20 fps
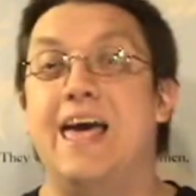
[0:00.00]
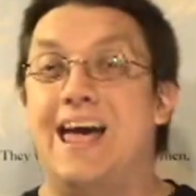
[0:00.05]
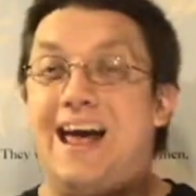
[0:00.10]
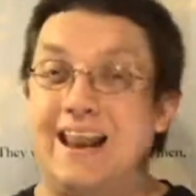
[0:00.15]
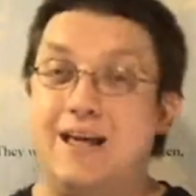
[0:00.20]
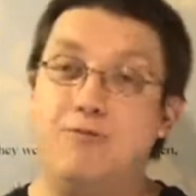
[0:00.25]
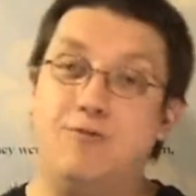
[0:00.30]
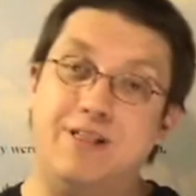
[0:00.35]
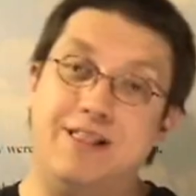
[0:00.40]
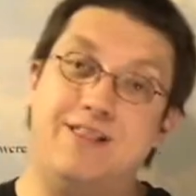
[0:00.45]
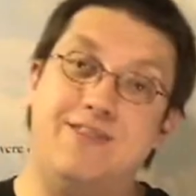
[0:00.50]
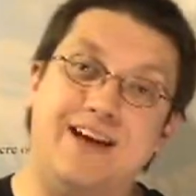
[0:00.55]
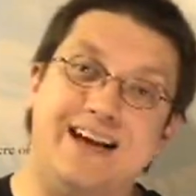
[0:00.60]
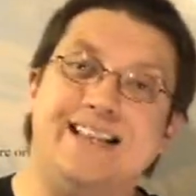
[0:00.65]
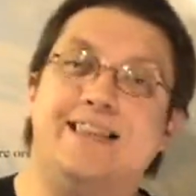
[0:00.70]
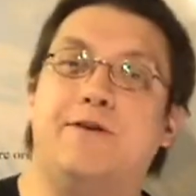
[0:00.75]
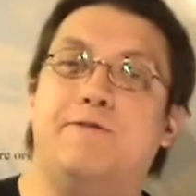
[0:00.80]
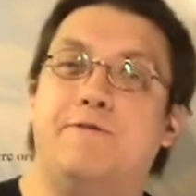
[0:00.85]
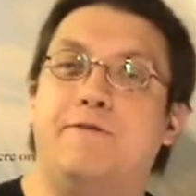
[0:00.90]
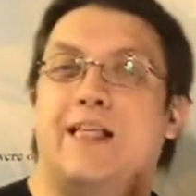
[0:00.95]
And I really
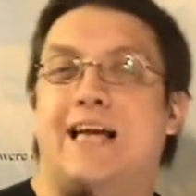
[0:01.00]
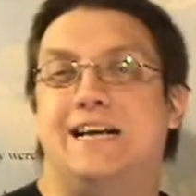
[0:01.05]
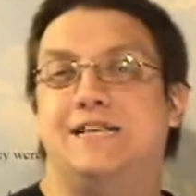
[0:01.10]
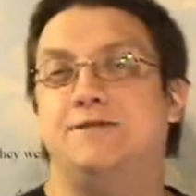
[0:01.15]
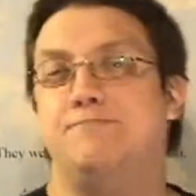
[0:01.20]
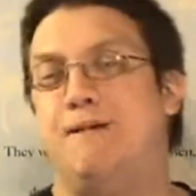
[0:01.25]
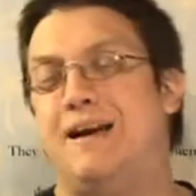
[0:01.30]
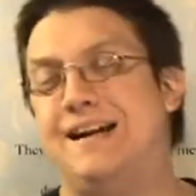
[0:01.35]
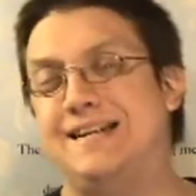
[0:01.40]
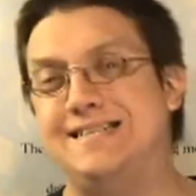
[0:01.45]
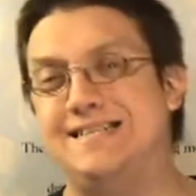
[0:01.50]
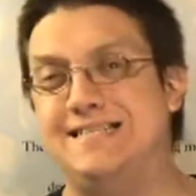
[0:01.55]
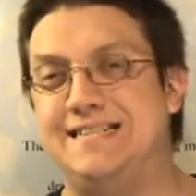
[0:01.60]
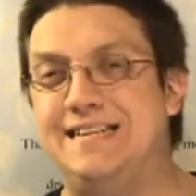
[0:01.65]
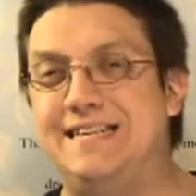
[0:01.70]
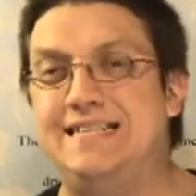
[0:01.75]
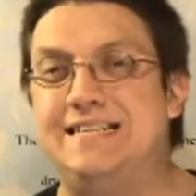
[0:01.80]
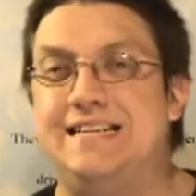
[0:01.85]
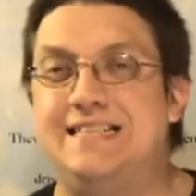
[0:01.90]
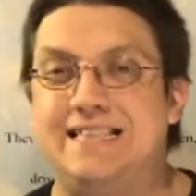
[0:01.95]
like the flashback
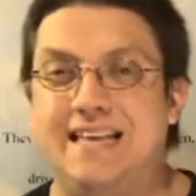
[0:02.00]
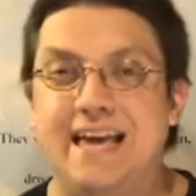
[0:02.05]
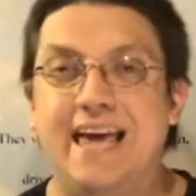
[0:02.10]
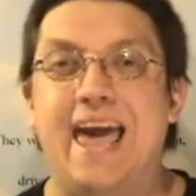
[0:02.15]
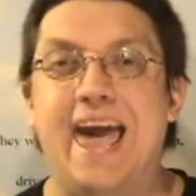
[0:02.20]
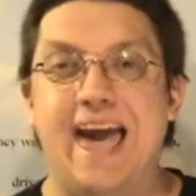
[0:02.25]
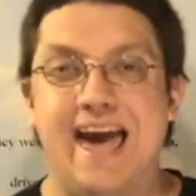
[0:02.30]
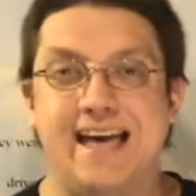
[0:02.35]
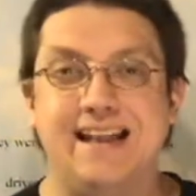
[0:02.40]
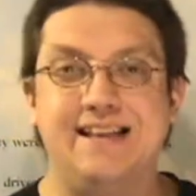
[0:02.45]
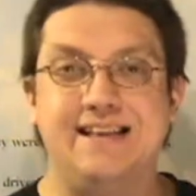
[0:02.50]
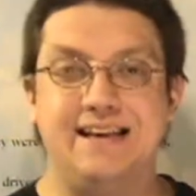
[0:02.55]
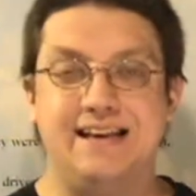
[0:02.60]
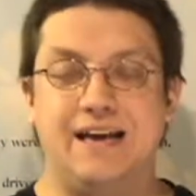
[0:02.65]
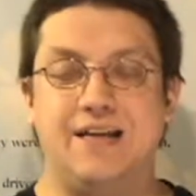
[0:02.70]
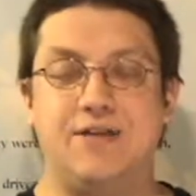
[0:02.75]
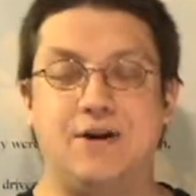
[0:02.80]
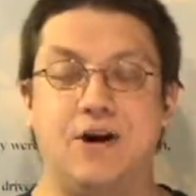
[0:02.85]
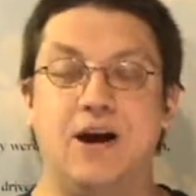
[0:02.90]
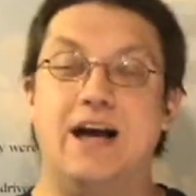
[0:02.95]
scene that they they had
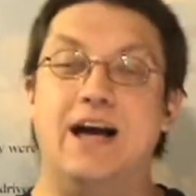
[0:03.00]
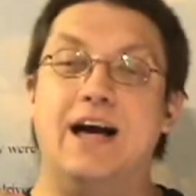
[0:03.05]
together.